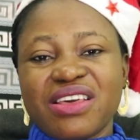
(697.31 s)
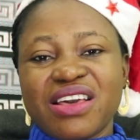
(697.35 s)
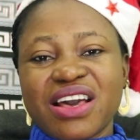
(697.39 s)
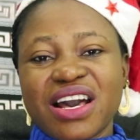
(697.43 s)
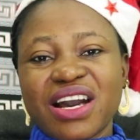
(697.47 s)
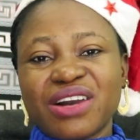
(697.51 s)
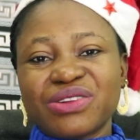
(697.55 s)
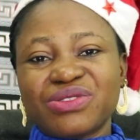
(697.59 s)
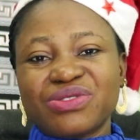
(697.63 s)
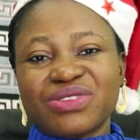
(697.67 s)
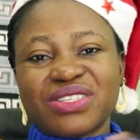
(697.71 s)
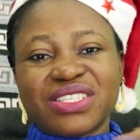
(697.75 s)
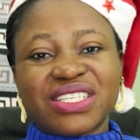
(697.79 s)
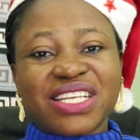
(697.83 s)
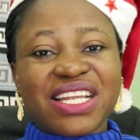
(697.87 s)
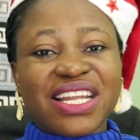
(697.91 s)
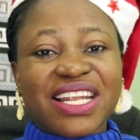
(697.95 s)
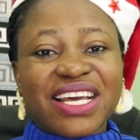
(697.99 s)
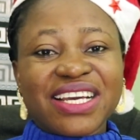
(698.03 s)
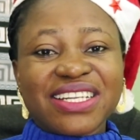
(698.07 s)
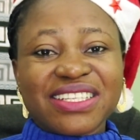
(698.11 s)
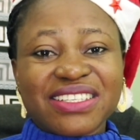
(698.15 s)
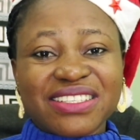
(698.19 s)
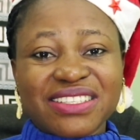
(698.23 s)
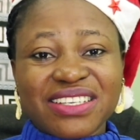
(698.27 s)
how to
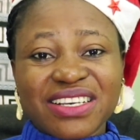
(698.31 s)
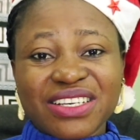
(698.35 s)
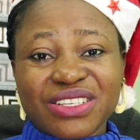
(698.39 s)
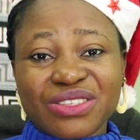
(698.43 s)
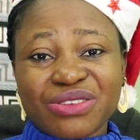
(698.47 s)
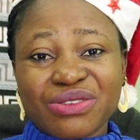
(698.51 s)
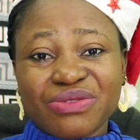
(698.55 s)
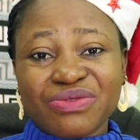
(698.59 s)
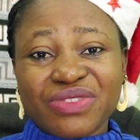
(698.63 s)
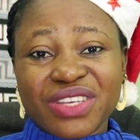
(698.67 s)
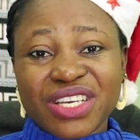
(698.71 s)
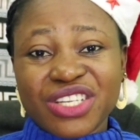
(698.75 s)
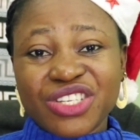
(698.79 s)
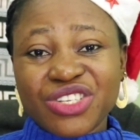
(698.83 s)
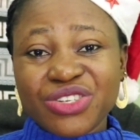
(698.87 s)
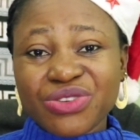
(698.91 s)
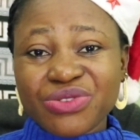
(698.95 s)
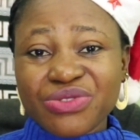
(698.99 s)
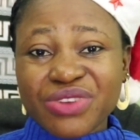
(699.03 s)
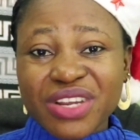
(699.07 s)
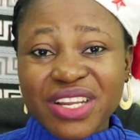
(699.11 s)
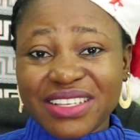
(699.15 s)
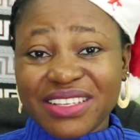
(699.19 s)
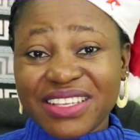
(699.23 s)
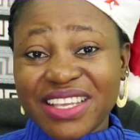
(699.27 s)
select the sex of their
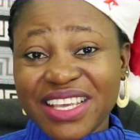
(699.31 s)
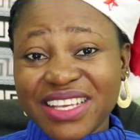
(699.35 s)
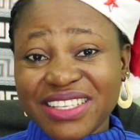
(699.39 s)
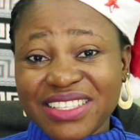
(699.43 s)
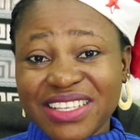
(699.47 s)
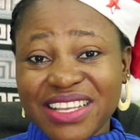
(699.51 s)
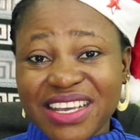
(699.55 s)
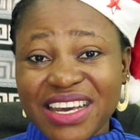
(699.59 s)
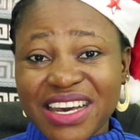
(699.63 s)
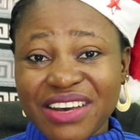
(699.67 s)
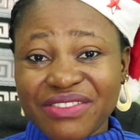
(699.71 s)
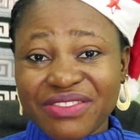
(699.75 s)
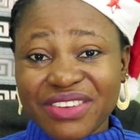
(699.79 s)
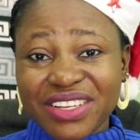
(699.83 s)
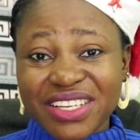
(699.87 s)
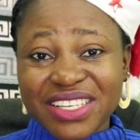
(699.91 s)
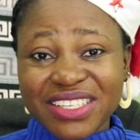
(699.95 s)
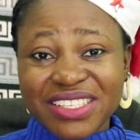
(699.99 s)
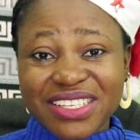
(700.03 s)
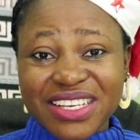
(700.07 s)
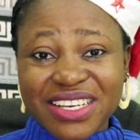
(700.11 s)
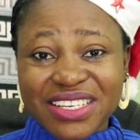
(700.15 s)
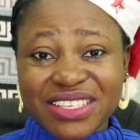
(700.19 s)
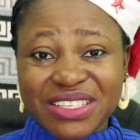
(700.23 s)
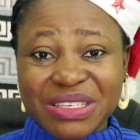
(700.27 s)
children in case they have any
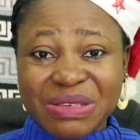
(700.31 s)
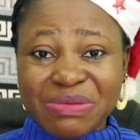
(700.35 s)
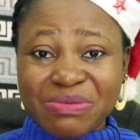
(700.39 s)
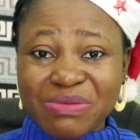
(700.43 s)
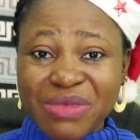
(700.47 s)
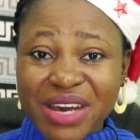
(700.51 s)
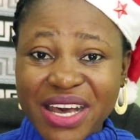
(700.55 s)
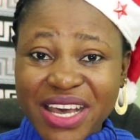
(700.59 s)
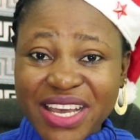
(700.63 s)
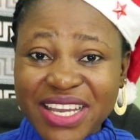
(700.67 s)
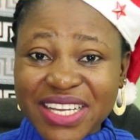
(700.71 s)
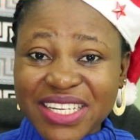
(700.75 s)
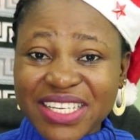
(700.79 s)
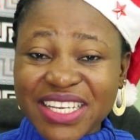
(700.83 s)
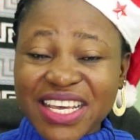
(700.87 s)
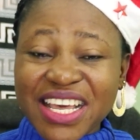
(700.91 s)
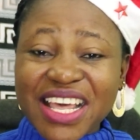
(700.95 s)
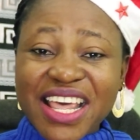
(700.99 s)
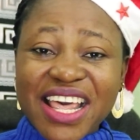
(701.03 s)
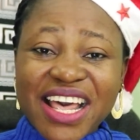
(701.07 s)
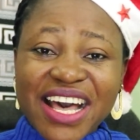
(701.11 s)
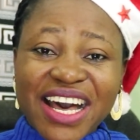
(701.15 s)
sex in mind,